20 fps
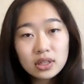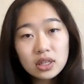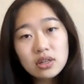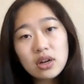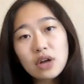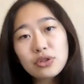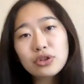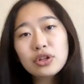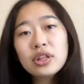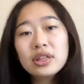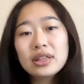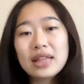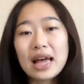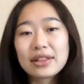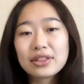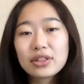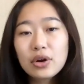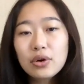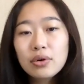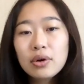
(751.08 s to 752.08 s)
Other than that
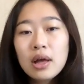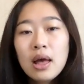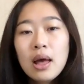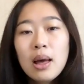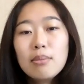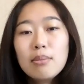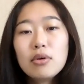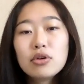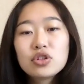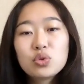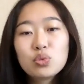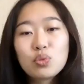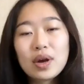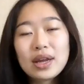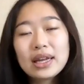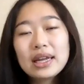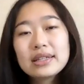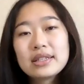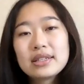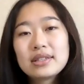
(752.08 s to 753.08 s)
though, most
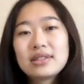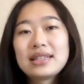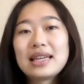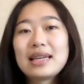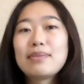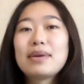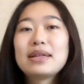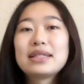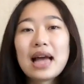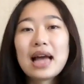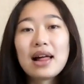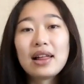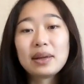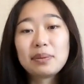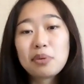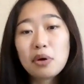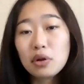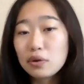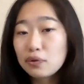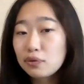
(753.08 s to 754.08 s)
weighing is the same as allied
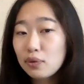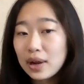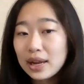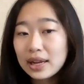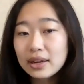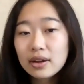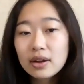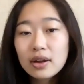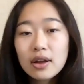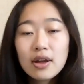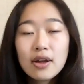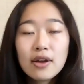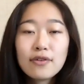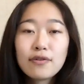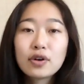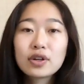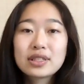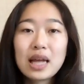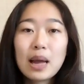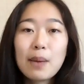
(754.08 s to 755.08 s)
prolif weighing. For
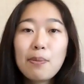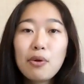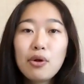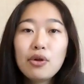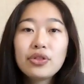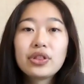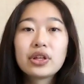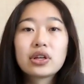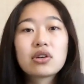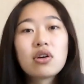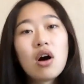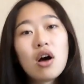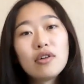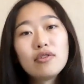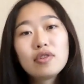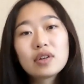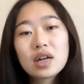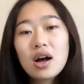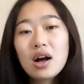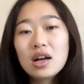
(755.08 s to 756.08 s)
example, the
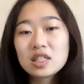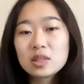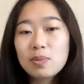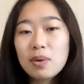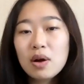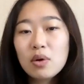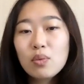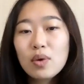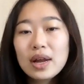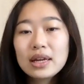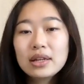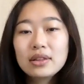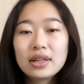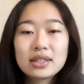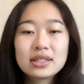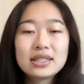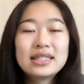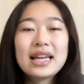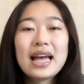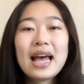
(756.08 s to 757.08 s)
conflict hotspot weighing links
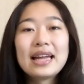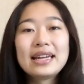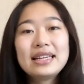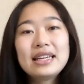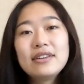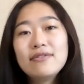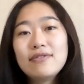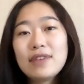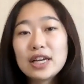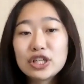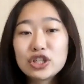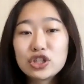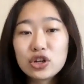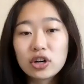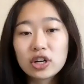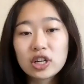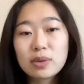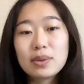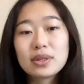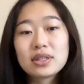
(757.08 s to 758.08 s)
into any invasion
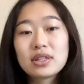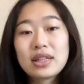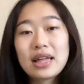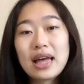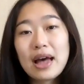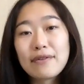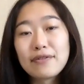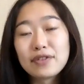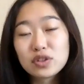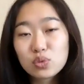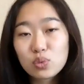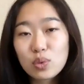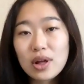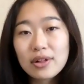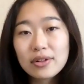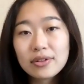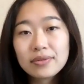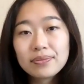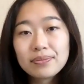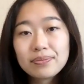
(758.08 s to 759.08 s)
arguments in the AF as well.
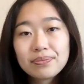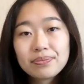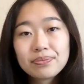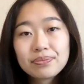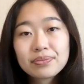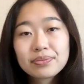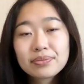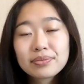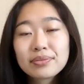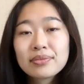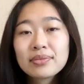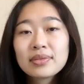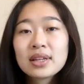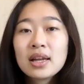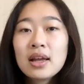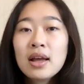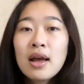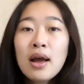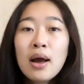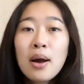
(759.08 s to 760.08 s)

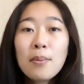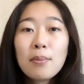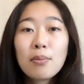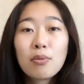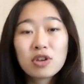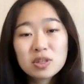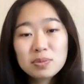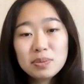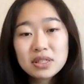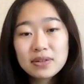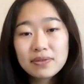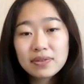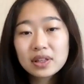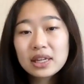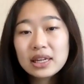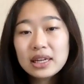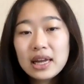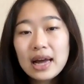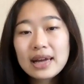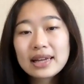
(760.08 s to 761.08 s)
More
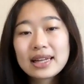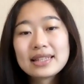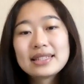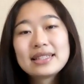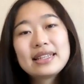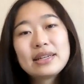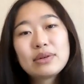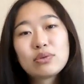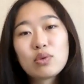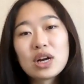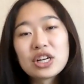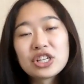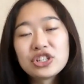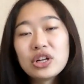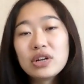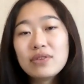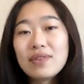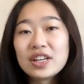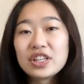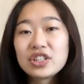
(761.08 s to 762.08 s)
specifically, against the Russian
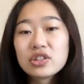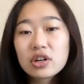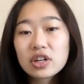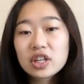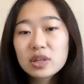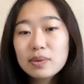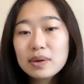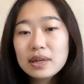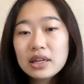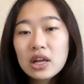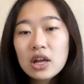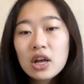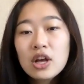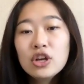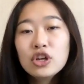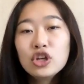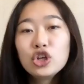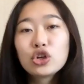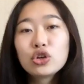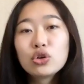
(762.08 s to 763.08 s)
invasion argument,
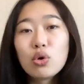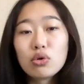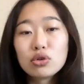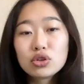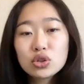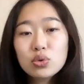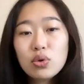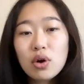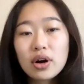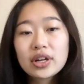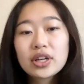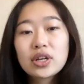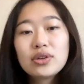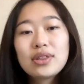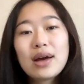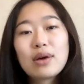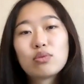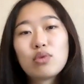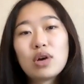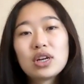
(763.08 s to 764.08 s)
you can also argue
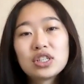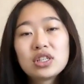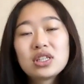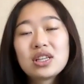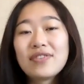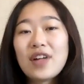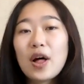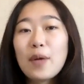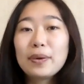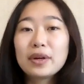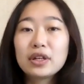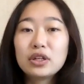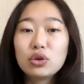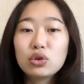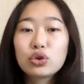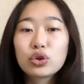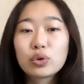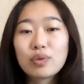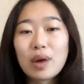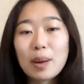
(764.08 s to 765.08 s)
that Russia developing
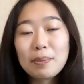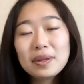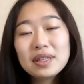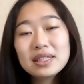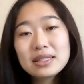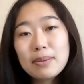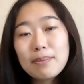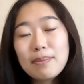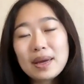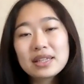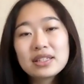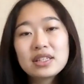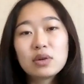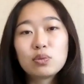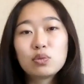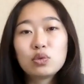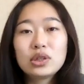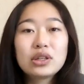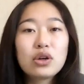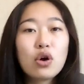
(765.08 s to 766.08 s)
nuclear weapons makes it
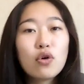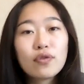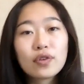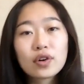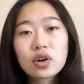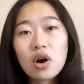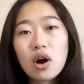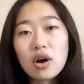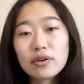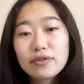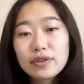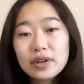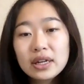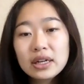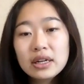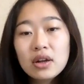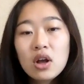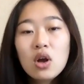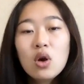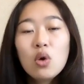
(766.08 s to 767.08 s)
really overconfident,
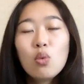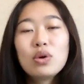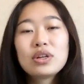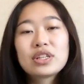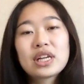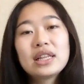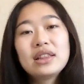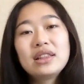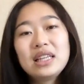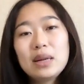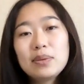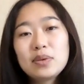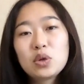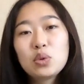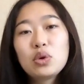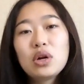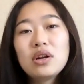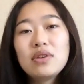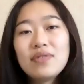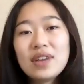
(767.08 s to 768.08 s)
which can lead up to
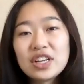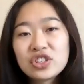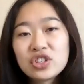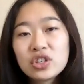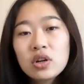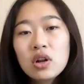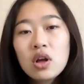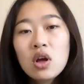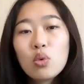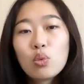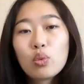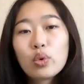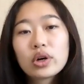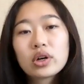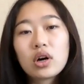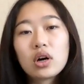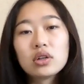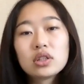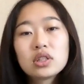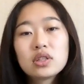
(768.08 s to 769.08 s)
an invasion
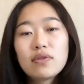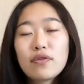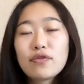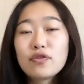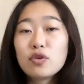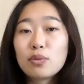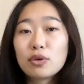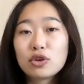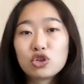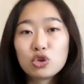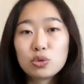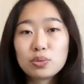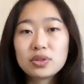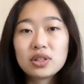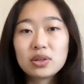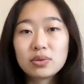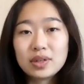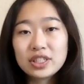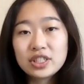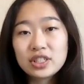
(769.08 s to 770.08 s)
regardless of a few more troops in
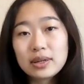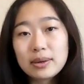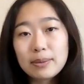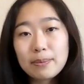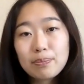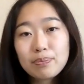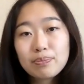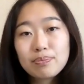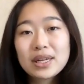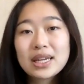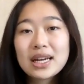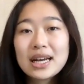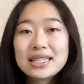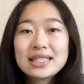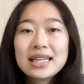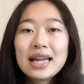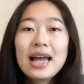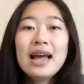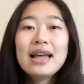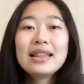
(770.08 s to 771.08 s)
the region. Because
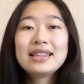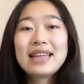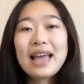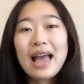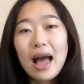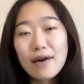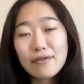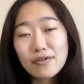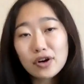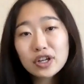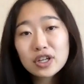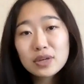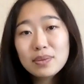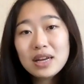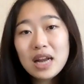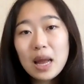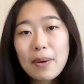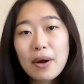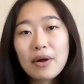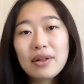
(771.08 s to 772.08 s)
the AF
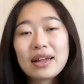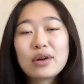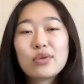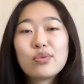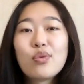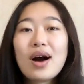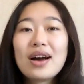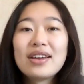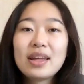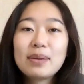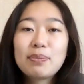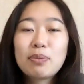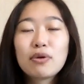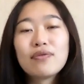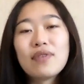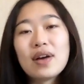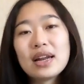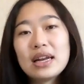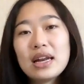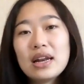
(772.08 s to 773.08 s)
argument about why they
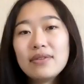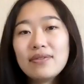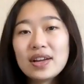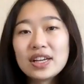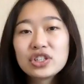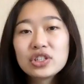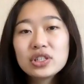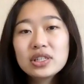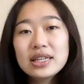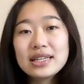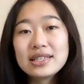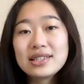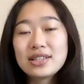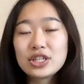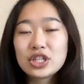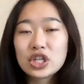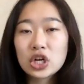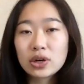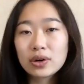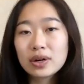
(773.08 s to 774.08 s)
prevent an invasion is
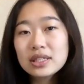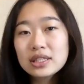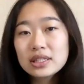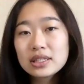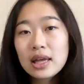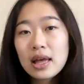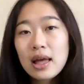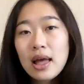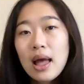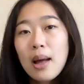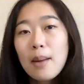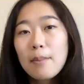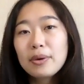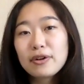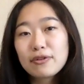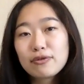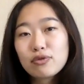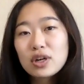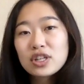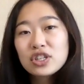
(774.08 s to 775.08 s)
deterrence, but
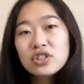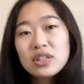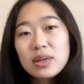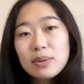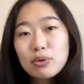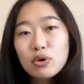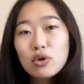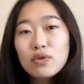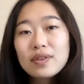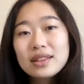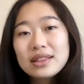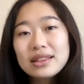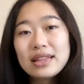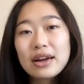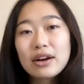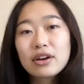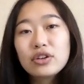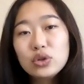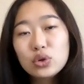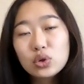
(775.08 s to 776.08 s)
if Russia's improving
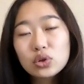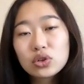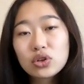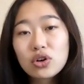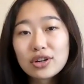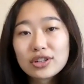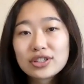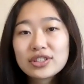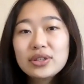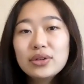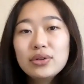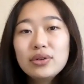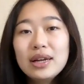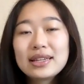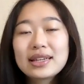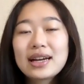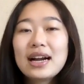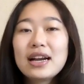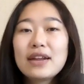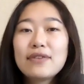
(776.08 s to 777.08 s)
their nuclear arsenal and
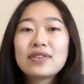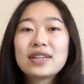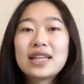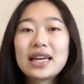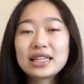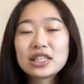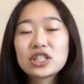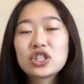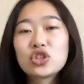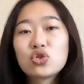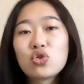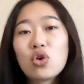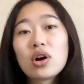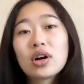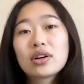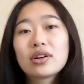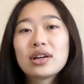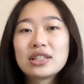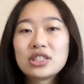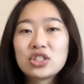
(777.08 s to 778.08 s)
kind of getting
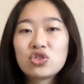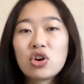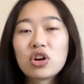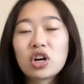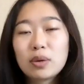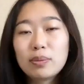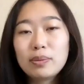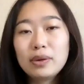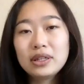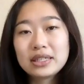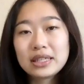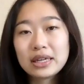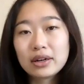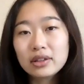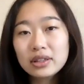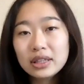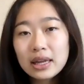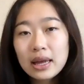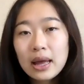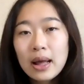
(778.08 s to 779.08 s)
stronger and stronger
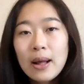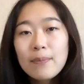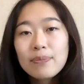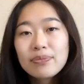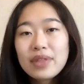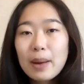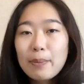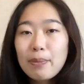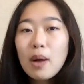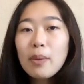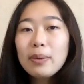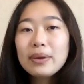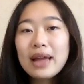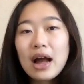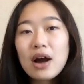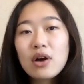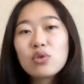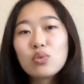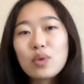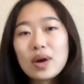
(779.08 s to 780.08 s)
militarily, that probably
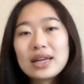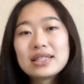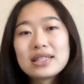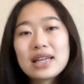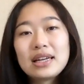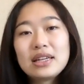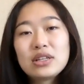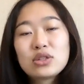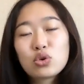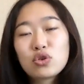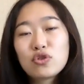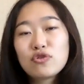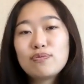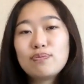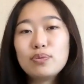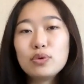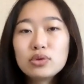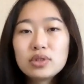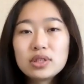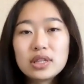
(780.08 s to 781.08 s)
outweighs any sort of
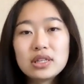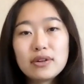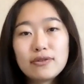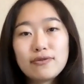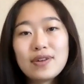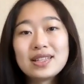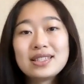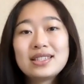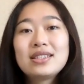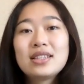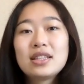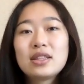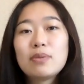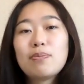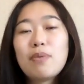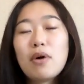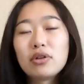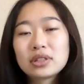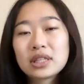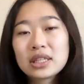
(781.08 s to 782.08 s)
boost in defenses that the
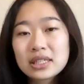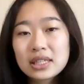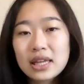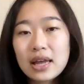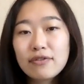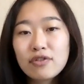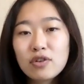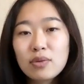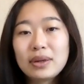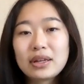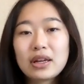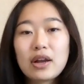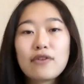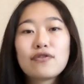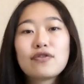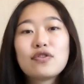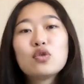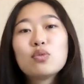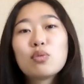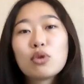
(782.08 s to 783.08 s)
Baltics get from a
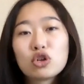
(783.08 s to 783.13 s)
few more